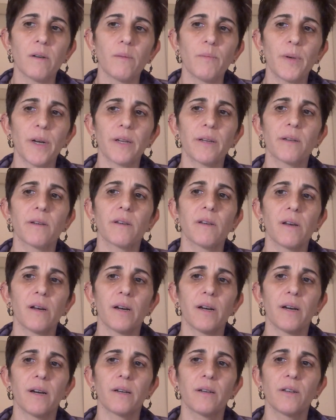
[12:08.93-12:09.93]
But
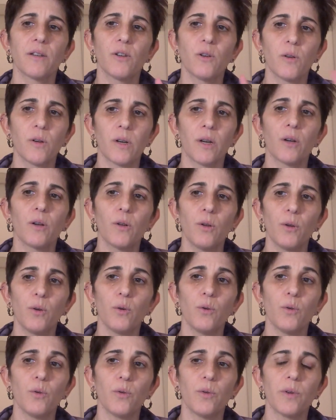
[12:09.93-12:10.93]
uh, to
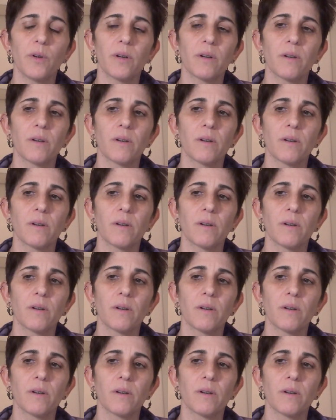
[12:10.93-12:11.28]
conclude,